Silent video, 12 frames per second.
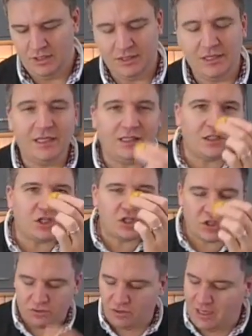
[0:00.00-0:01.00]
little
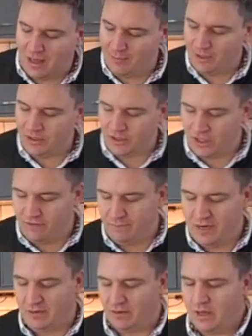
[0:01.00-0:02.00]
lemons that have
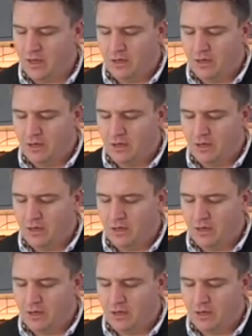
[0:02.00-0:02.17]
been